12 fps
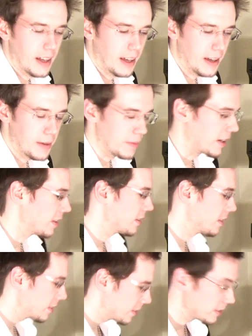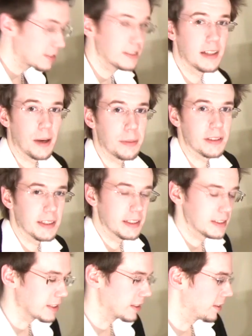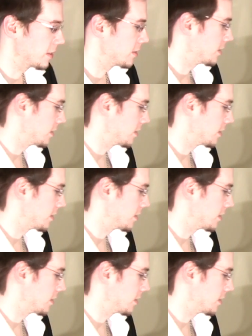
Another couple things that you could